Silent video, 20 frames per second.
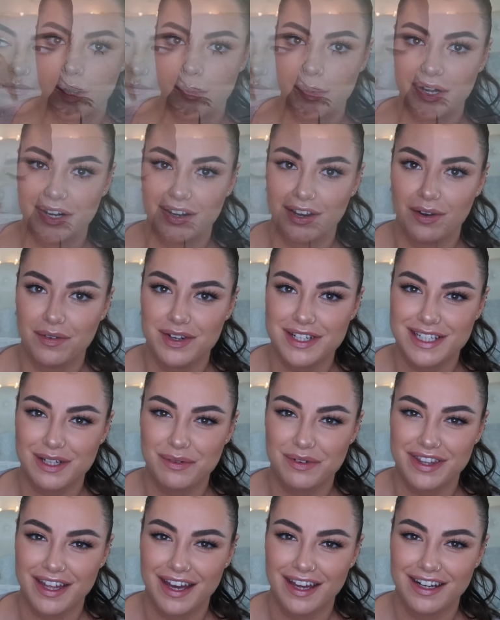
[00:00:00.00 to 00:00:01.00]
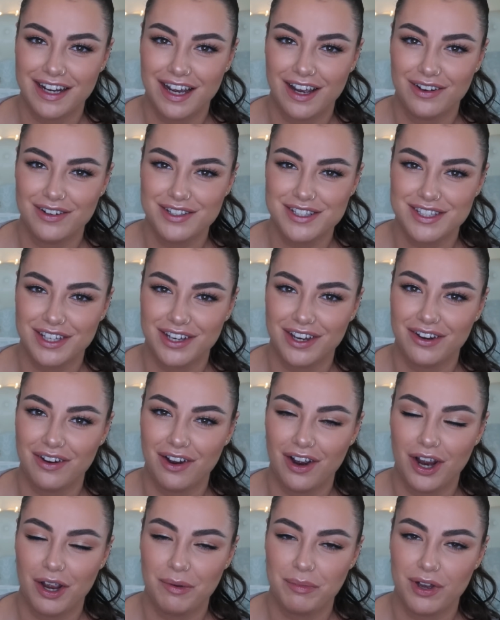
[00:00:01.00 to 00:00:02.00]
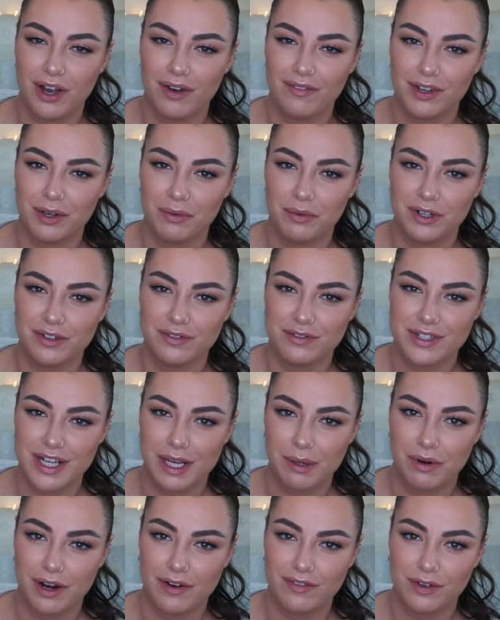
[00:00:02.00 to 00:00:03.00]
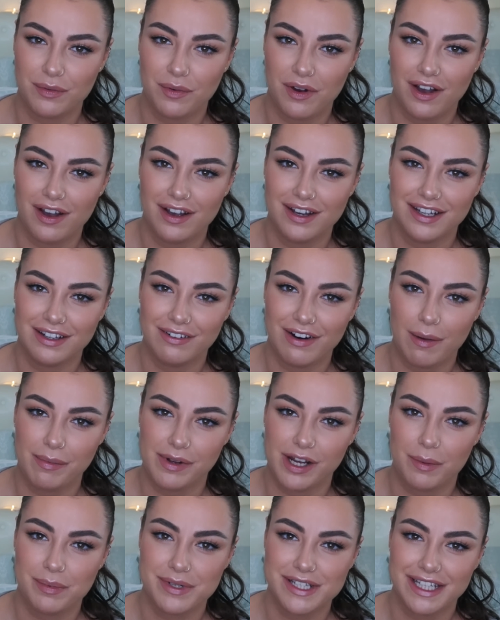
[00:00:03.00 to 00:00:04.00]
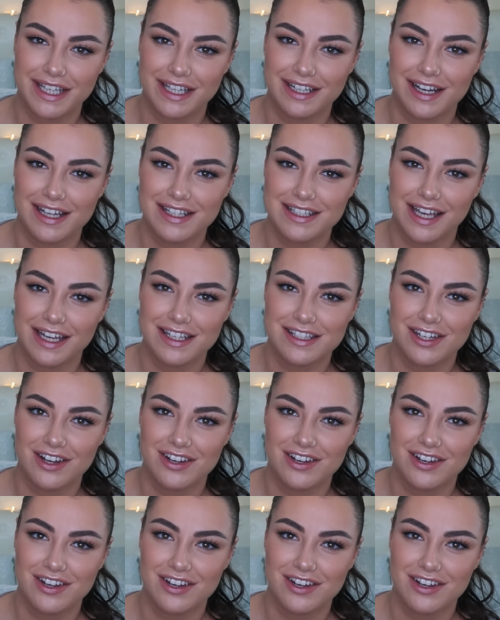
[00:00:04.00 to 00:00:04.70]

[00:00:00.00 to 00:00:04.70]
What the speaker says: I better go and deal with that now, so I hope you're having a wonderful day wherever you are. Grab a cup of tea and let's get